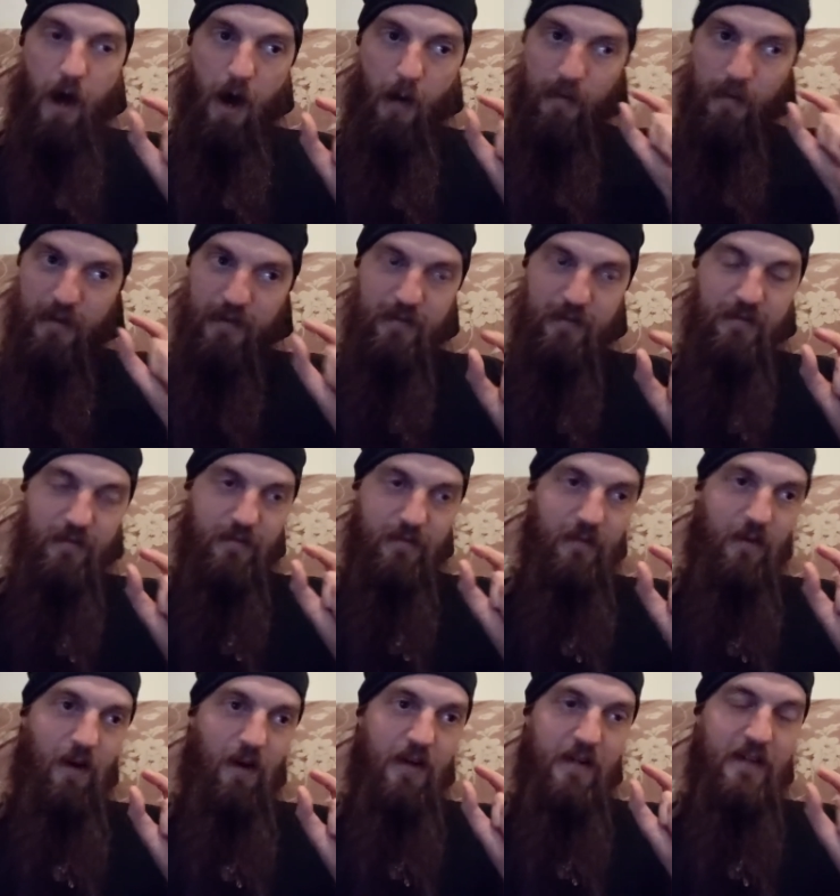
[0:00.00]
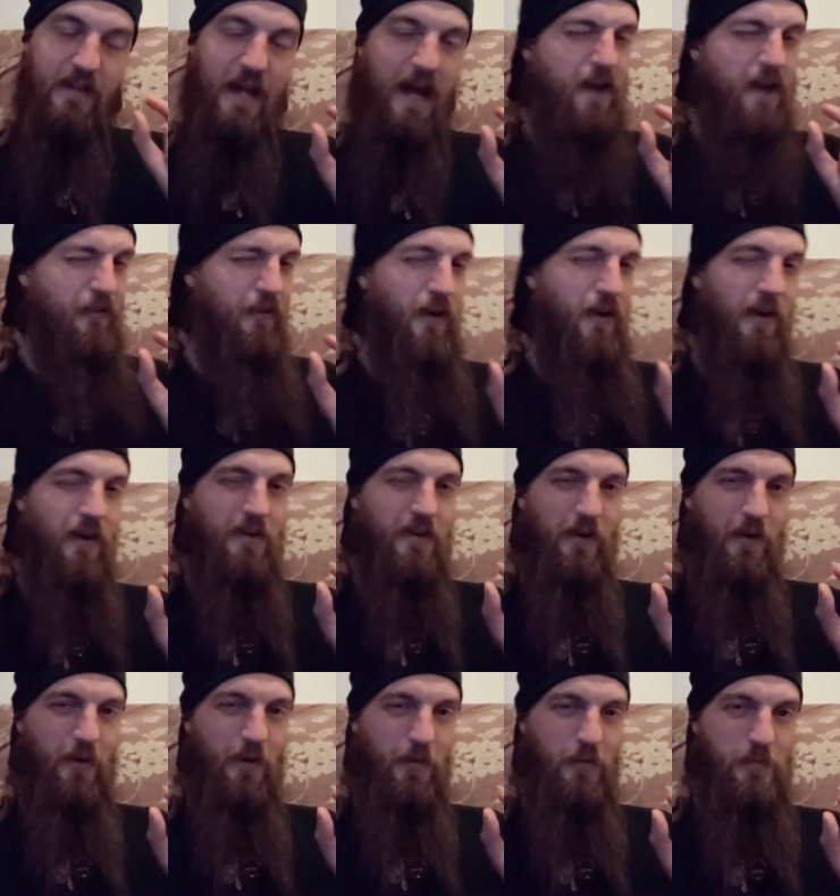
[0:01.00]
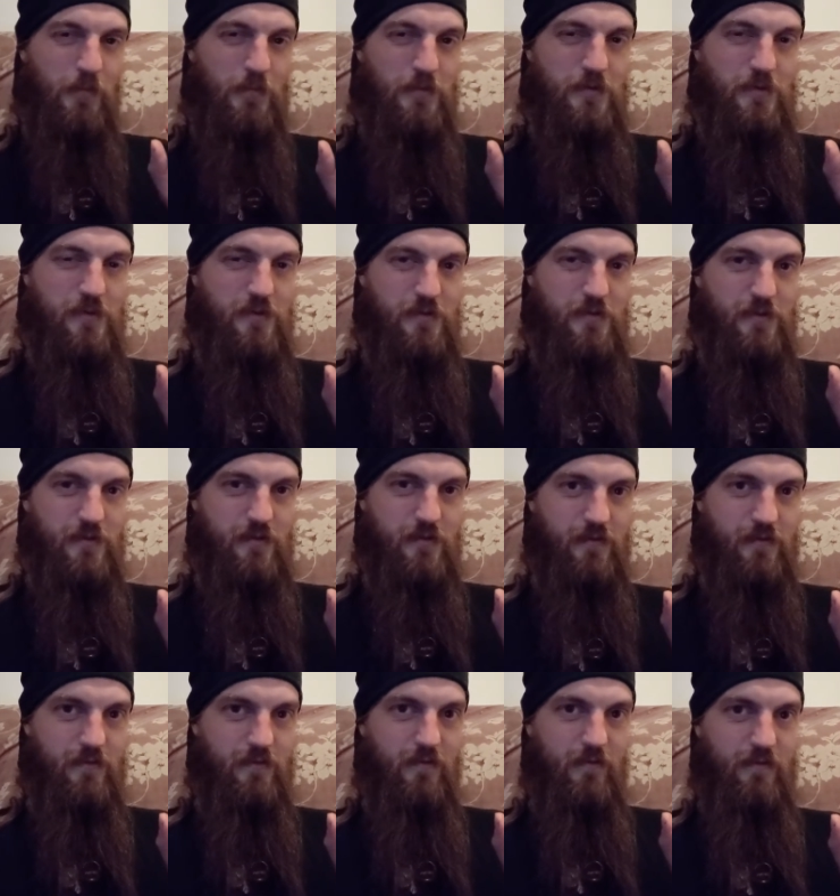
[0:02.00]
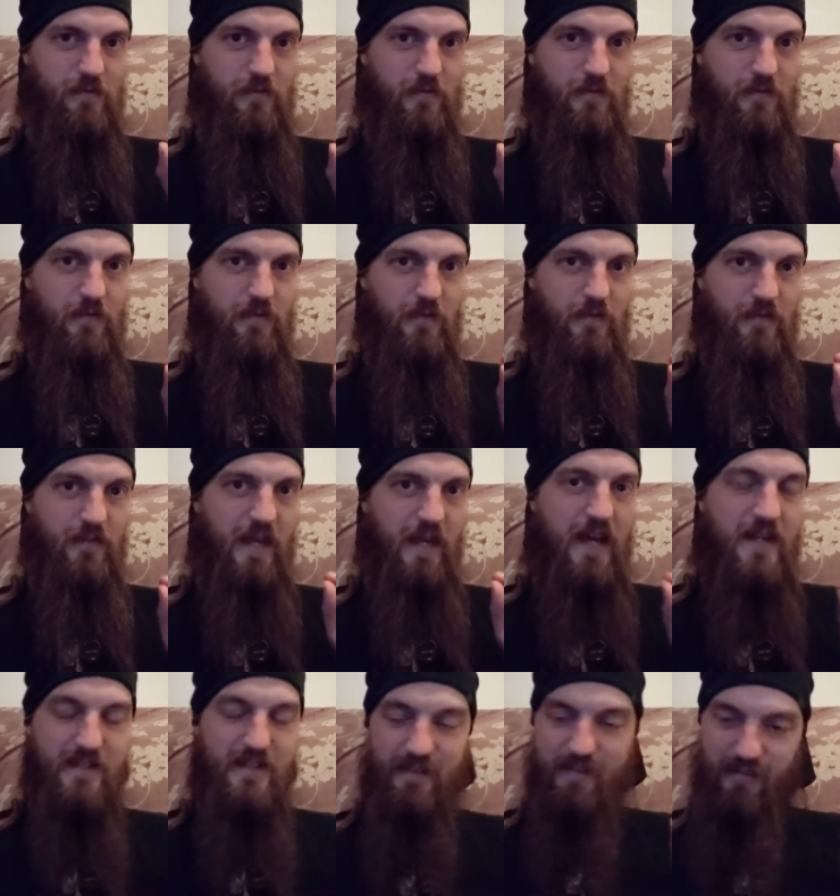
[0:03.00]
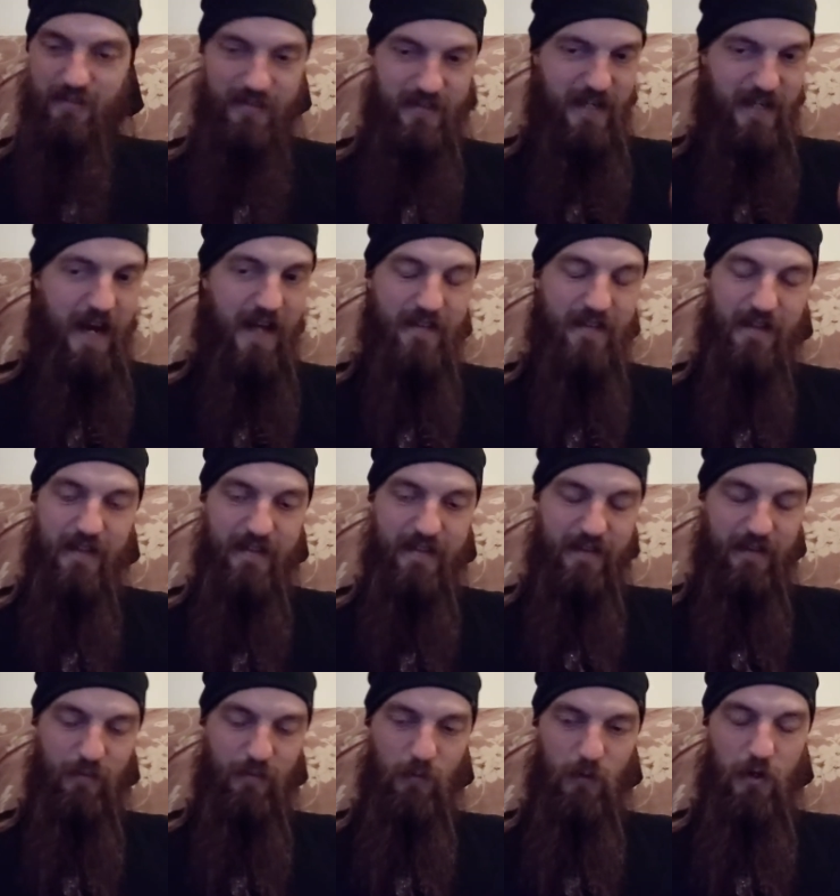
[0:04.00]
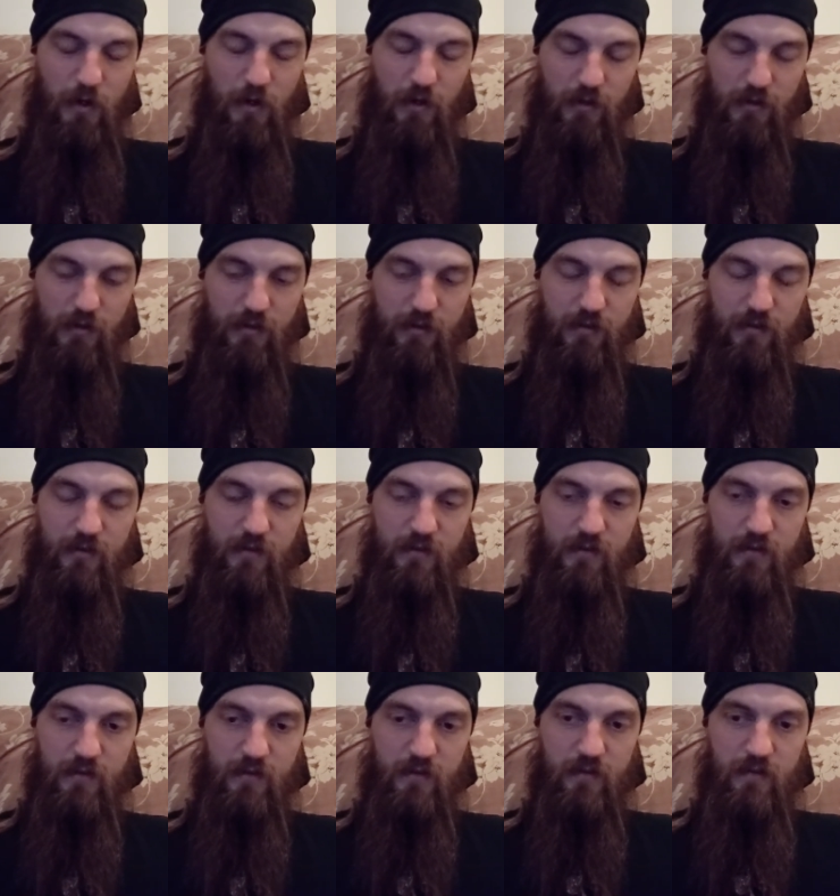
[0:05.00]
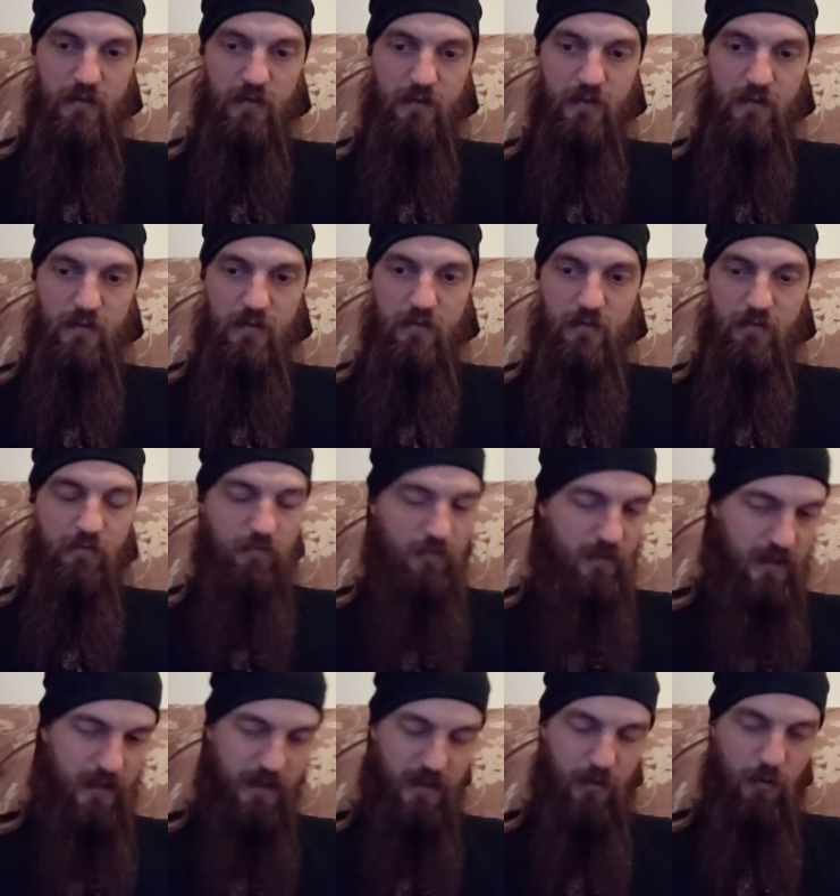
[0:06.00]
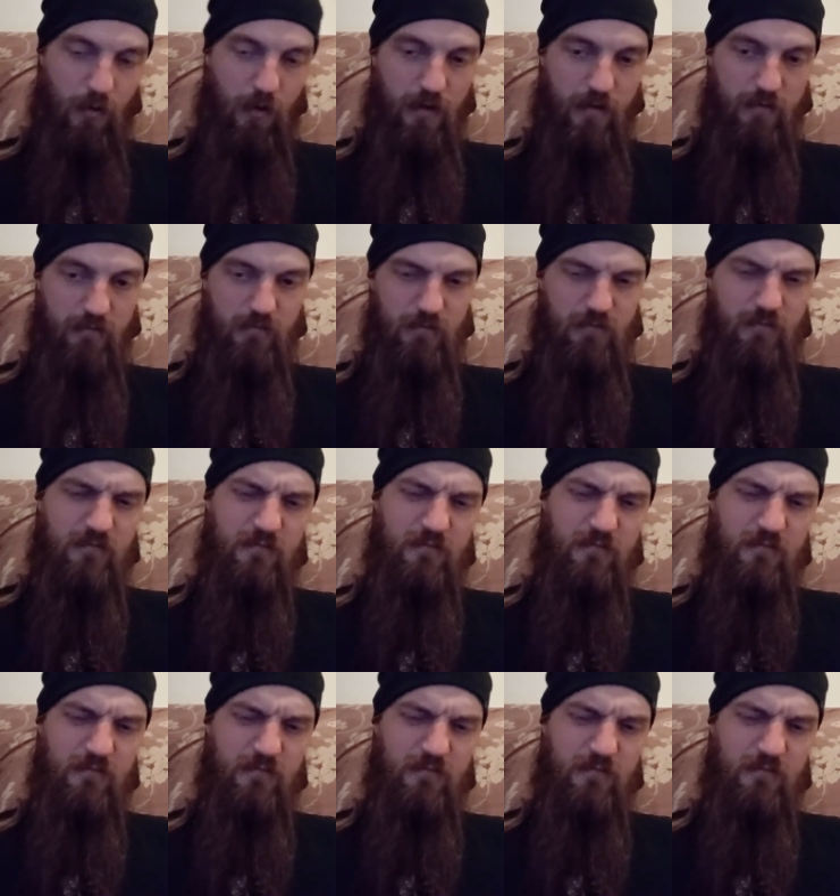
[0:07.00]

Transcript: I mean, I didn't have high hopes. That is a little sad that didn't work. Really quite...